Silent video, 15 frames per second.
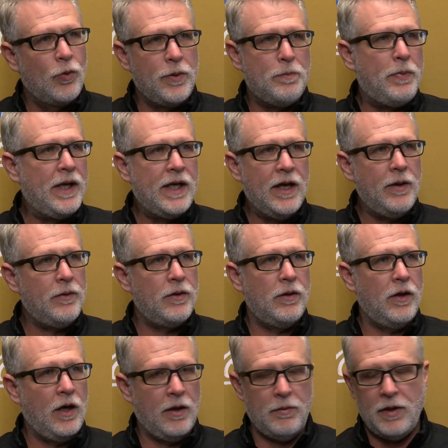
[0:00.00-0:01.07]
beat up
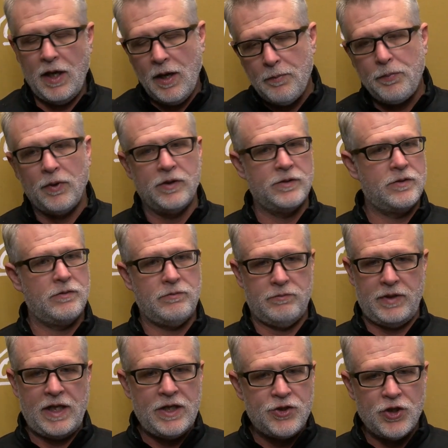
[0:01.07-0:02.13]
on
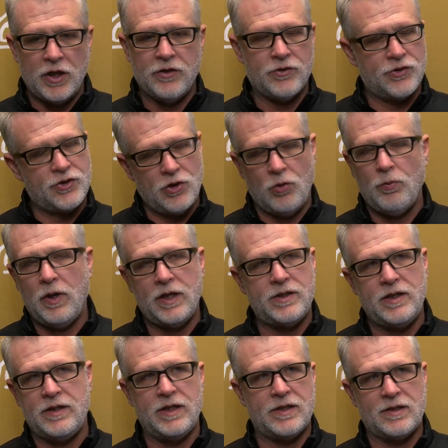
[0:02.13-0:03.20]
each other so
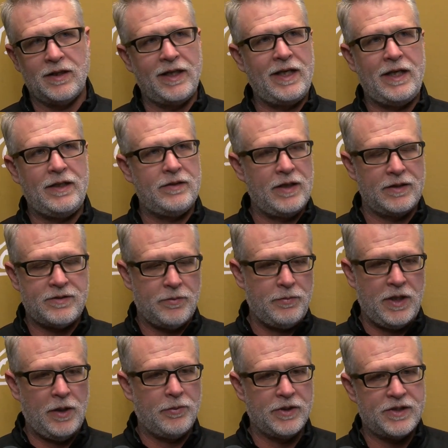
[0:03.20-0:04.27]
much in this league, that to
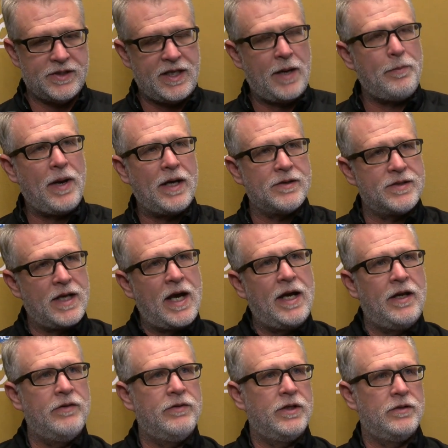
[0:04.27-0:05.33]
be able to step
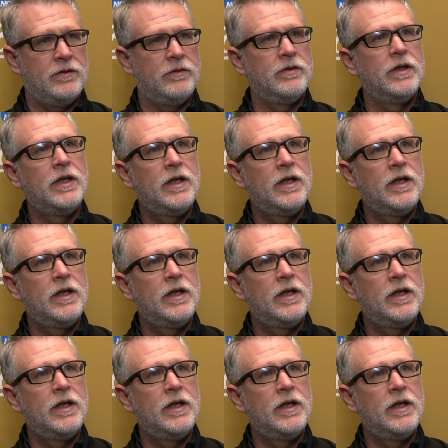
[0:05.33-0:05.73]
outside of it and